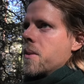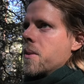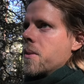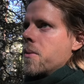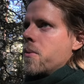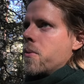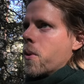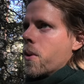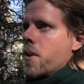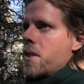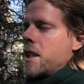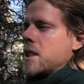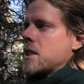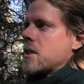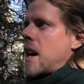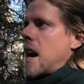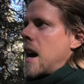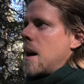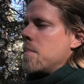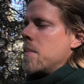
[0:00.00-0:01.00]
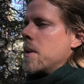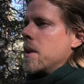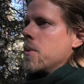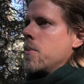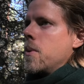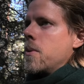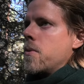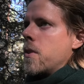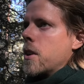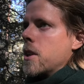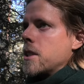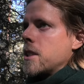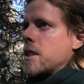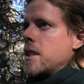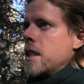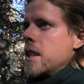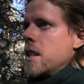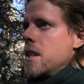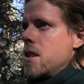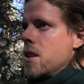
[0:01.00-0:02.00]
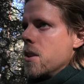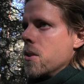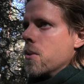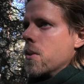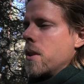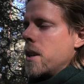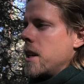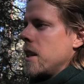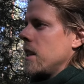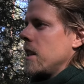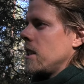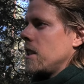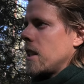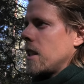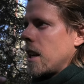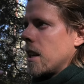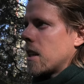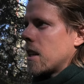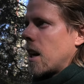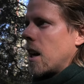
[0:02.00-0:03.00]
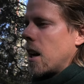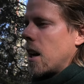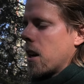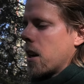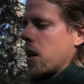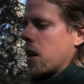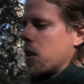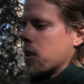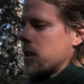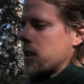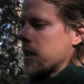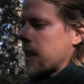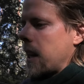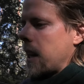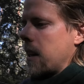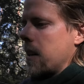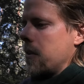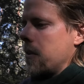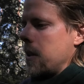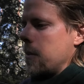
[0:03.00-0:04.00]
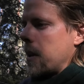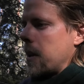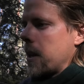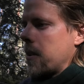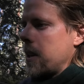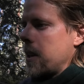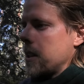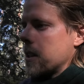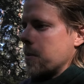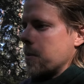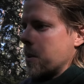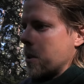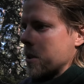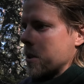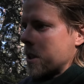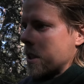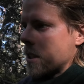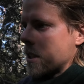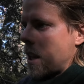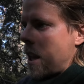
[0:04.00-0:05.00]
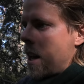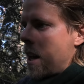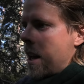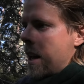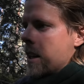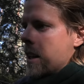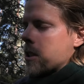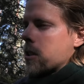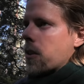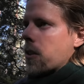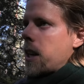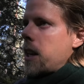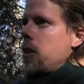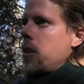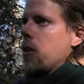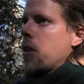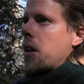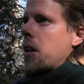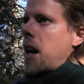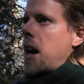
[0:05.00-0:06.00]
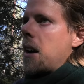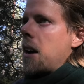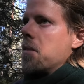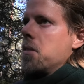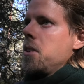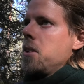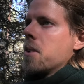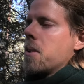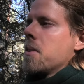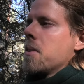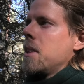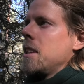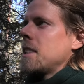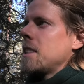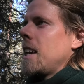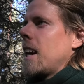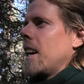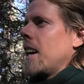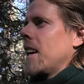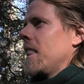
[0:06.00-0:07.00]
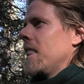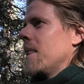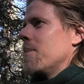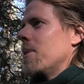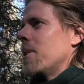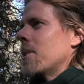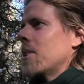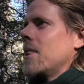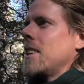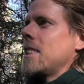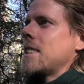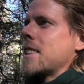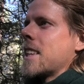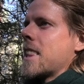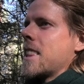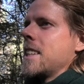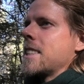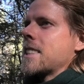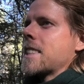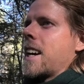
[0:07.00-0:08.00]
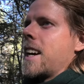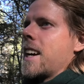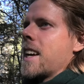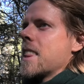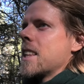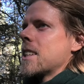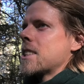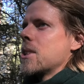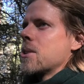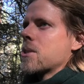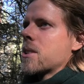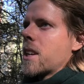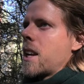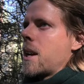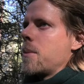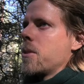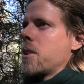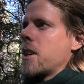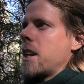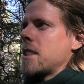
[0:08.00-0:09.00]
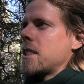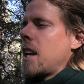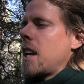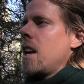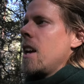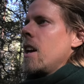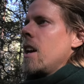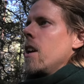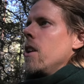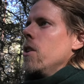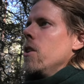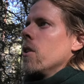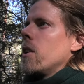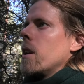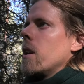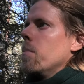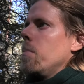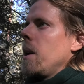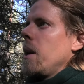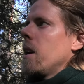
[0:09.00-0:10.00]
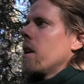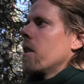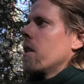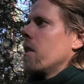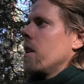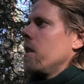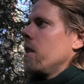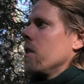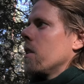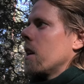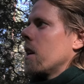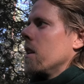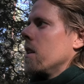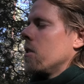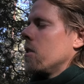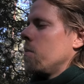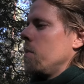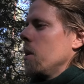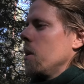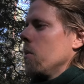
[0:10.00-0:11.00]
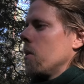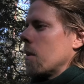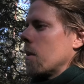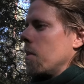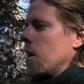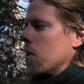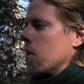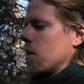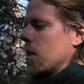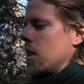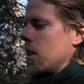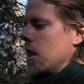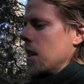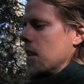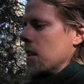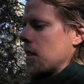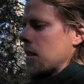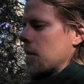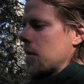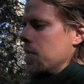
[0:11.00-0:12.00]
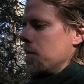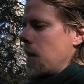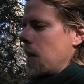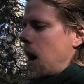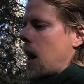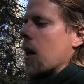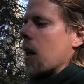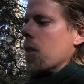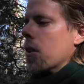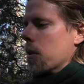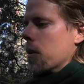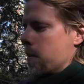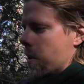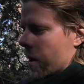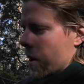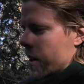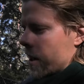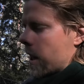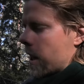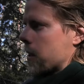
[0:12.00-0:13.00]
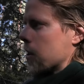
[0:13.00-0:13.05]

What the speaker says: for this to happen, we first need to initiate a large-scale remigration process. So then you can have, you know, this guy in the moderates and this guy in the Social Democrats, you can bicker and you can dispute about these other political